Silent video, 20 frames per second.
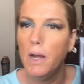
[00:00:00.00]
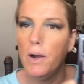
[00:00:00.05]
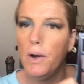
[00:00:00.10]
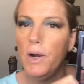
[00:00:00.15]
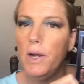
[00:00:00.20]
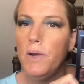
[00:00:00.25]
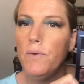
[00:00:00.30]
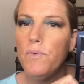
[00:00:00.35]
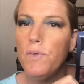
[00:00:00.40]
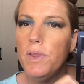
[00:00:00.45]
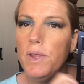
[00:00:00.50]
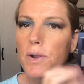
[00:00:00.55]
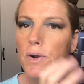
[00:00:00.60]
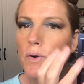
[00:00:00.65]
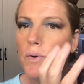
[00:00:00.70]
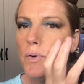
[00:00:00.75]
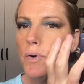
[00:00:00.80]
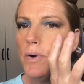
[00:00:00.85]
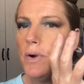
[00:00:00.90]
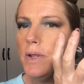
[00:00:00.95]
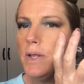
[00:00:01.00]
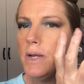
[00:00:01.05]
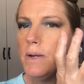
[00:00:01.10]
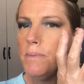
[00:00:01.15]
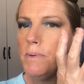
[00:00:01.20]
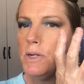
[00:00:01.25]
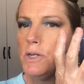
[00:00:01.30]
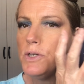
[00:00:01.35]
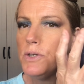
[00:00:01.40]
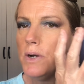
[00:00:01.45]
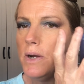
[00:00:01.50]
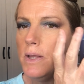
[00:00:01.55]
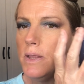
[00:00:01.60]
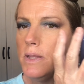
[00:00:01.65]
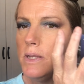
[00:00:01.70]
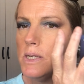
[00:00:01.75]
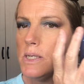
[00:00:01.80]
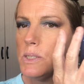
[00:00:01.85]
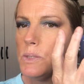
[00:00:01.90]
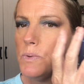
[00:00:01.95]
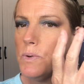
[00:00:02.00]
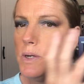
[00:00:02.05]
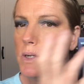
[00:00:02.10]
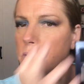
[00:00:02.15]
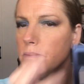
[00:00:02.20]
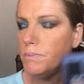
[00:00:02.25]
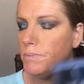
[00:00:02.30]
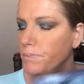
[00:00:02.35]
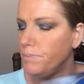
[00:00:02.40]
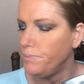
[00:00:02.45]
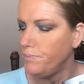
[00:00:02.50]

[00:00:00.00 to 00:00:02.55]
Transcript: All right, and from the inner corner, I think I'm going to try this one.